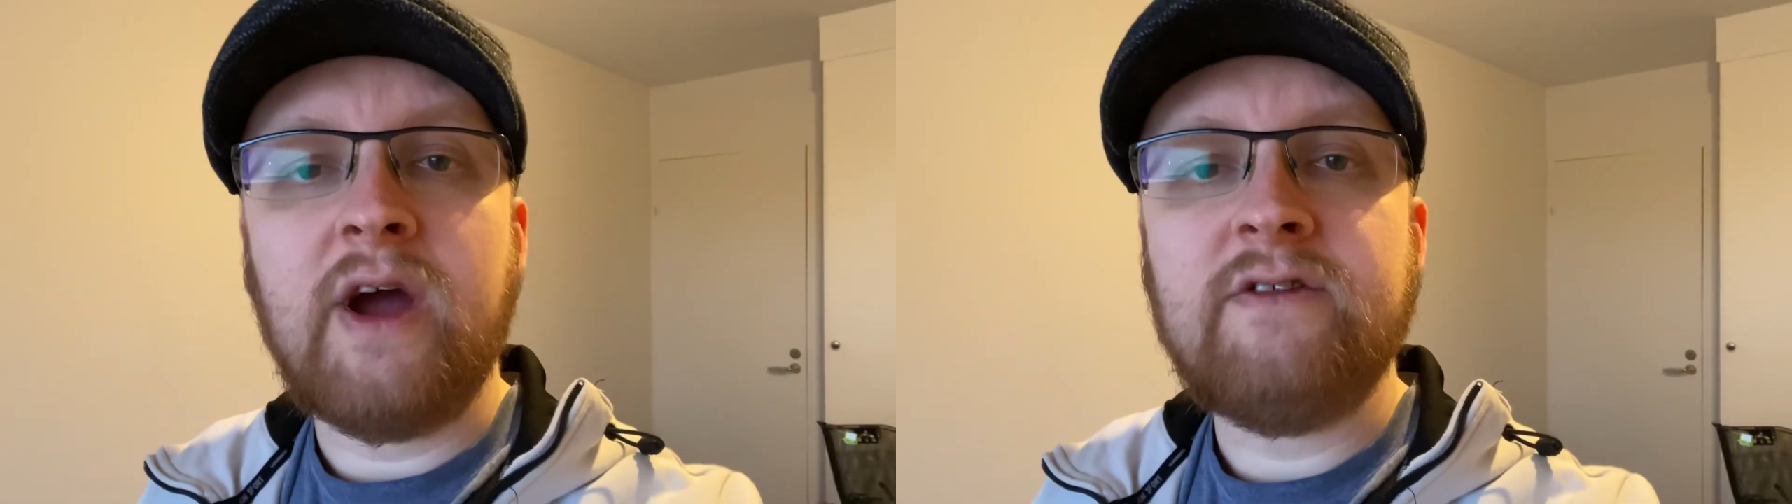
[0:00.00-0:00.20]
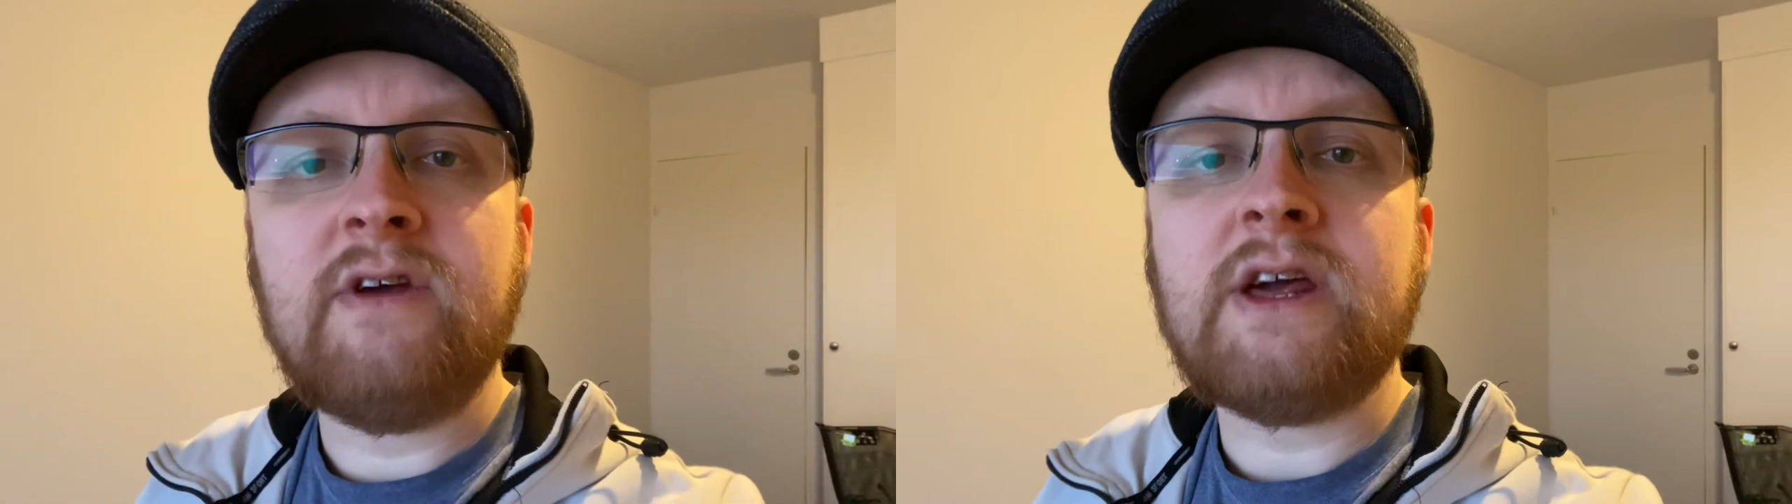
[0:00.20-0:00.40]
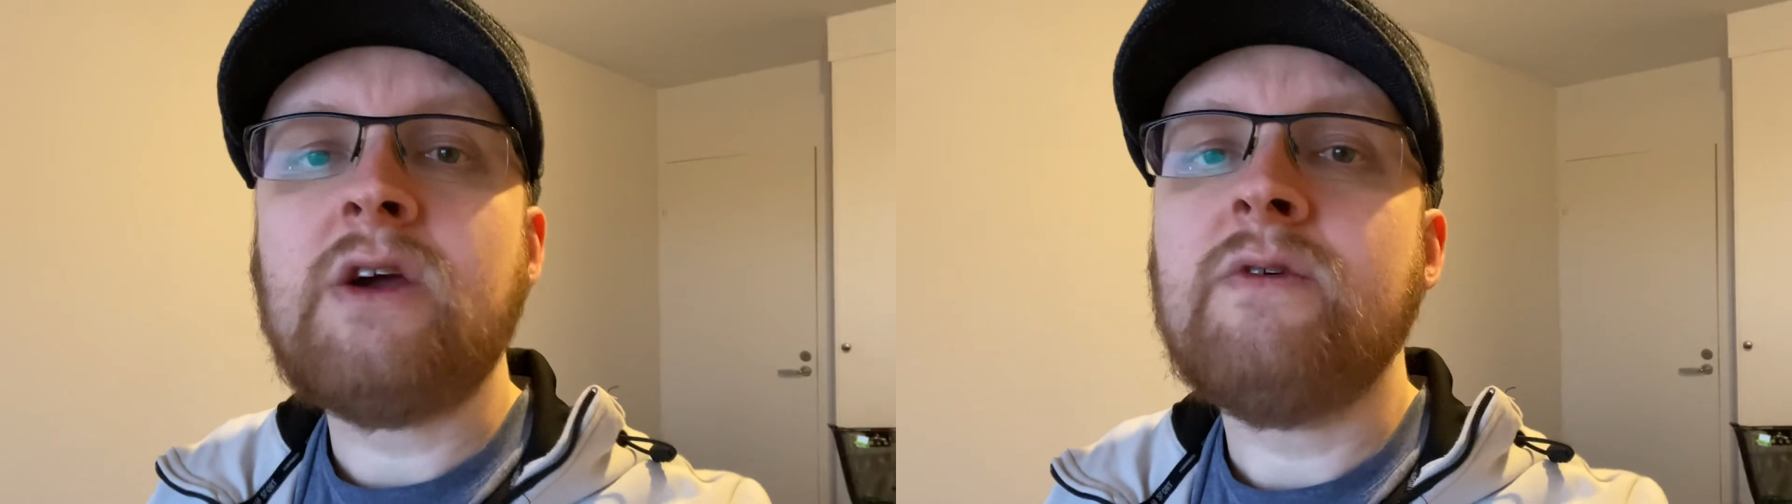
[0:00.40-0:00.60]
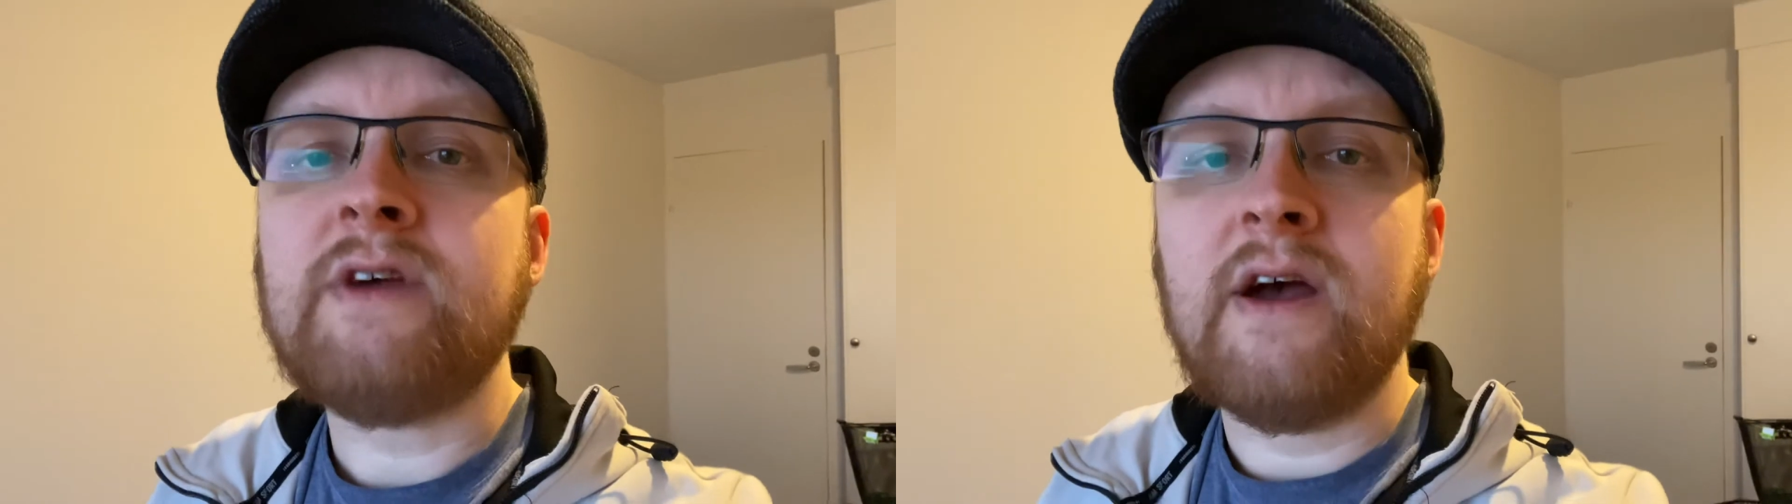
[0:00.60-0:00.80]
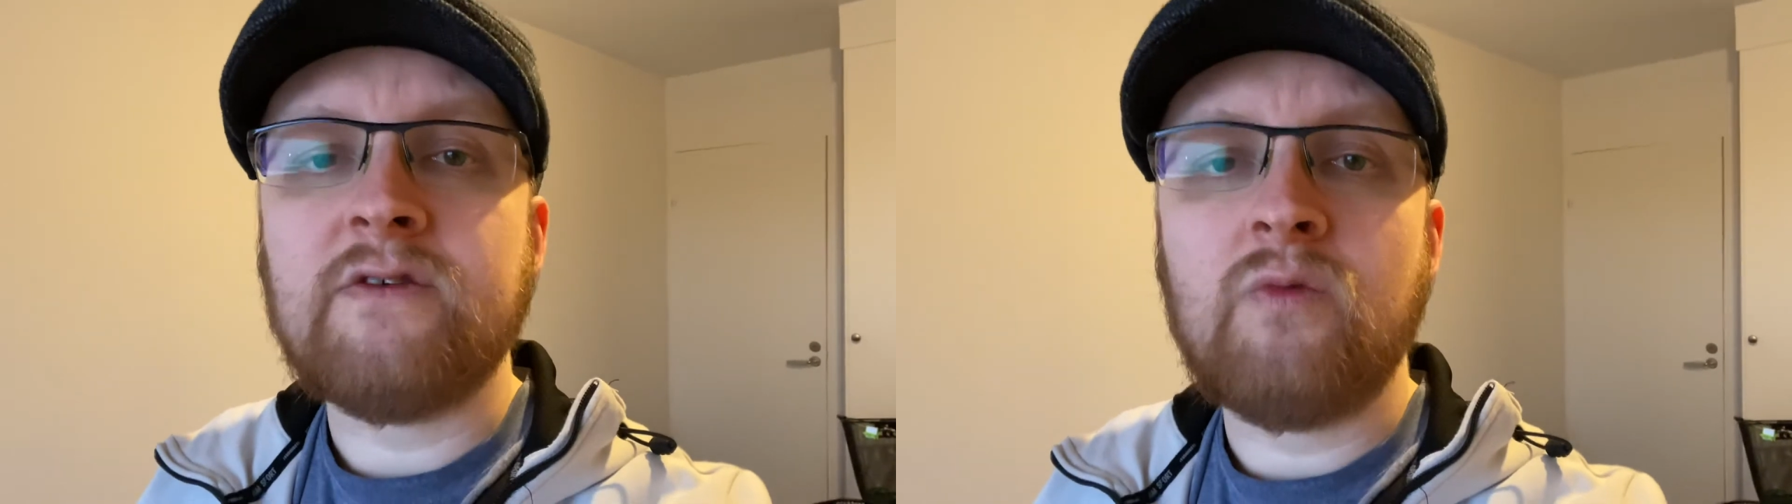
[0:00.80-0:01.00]
to use
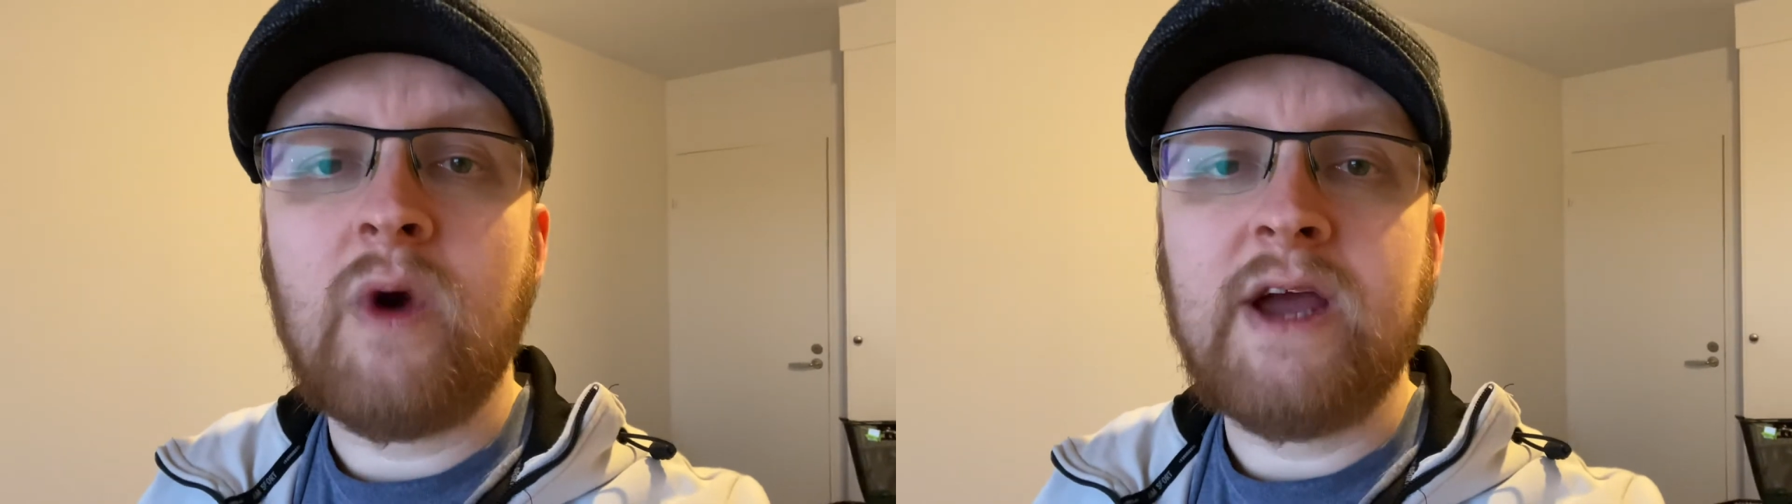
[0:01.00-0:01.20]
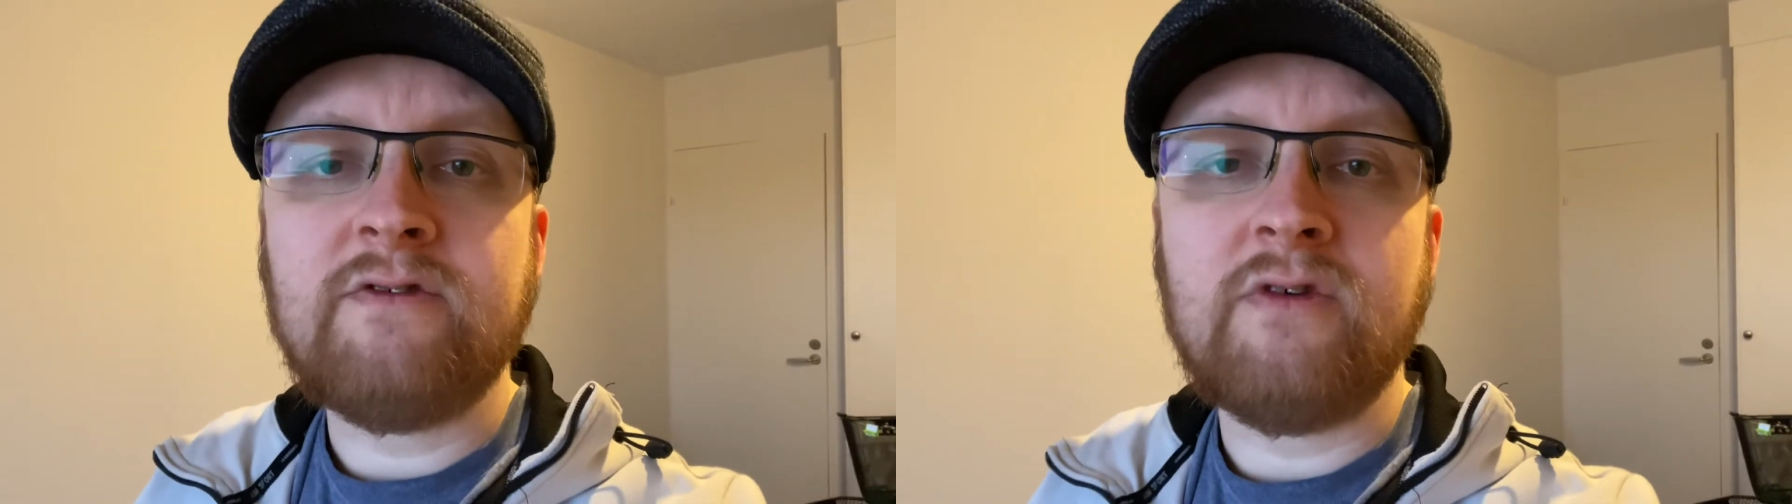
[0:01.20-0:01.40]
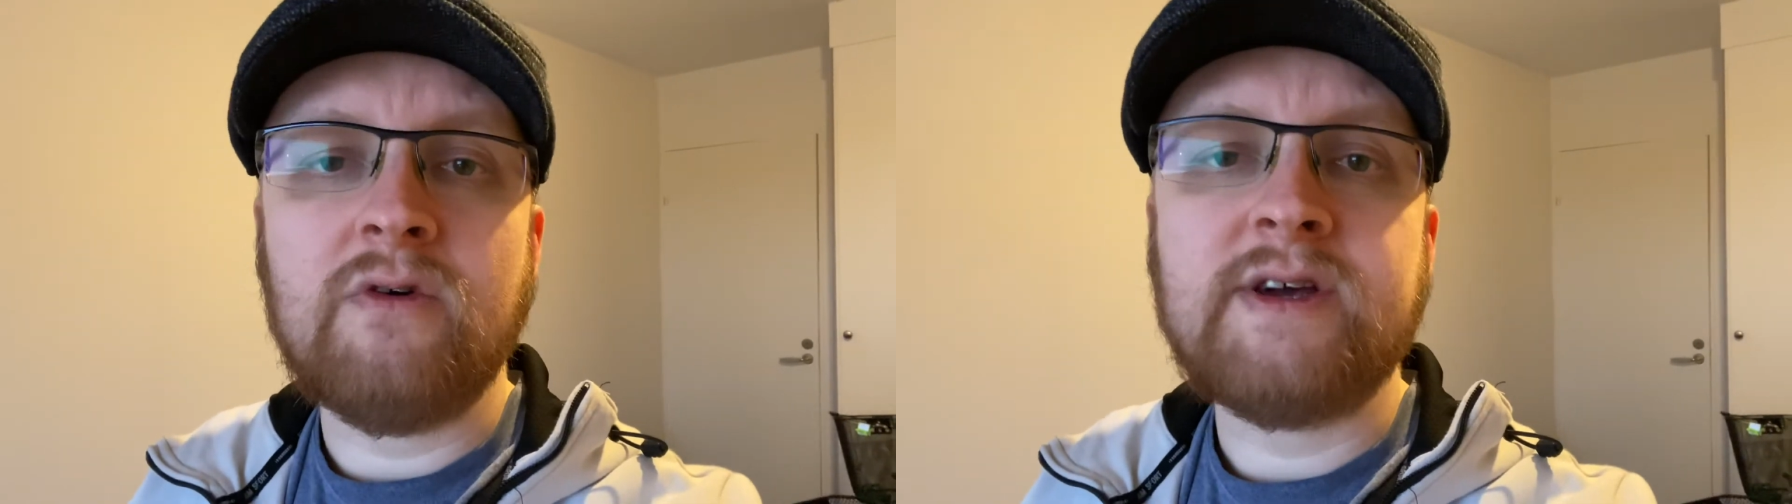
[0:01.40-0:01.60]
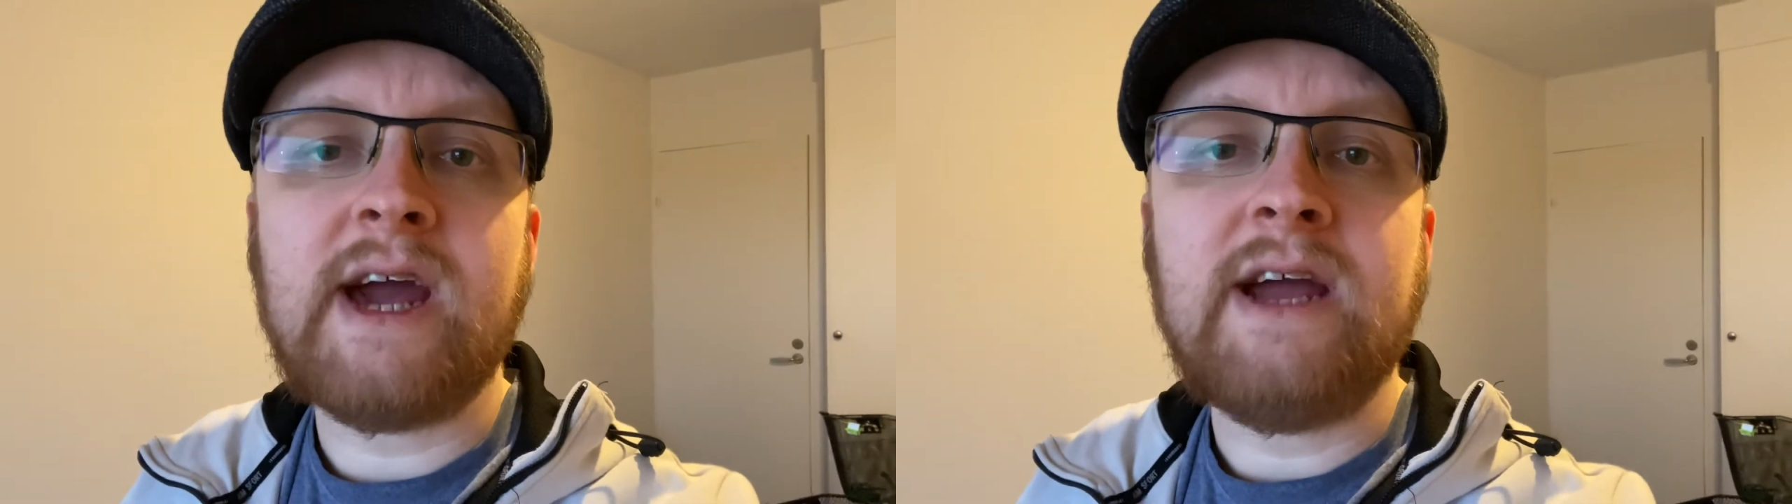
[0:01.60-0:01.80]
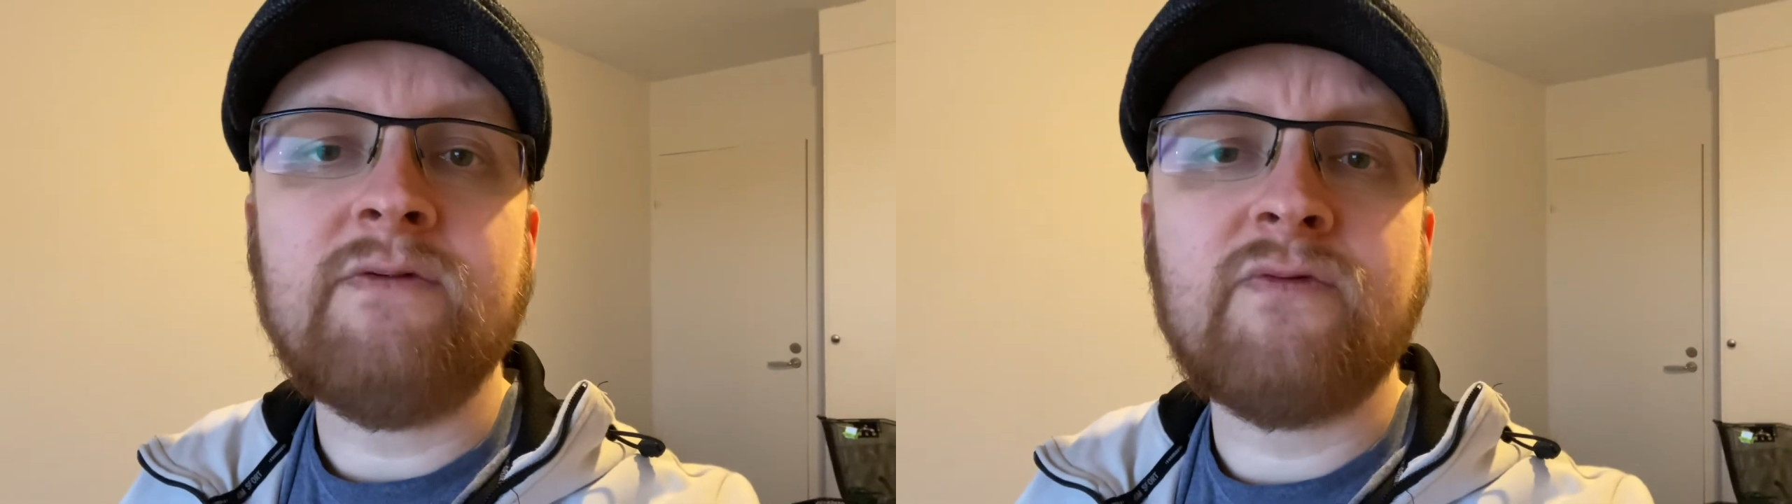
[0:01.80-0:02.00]
it as a way to gain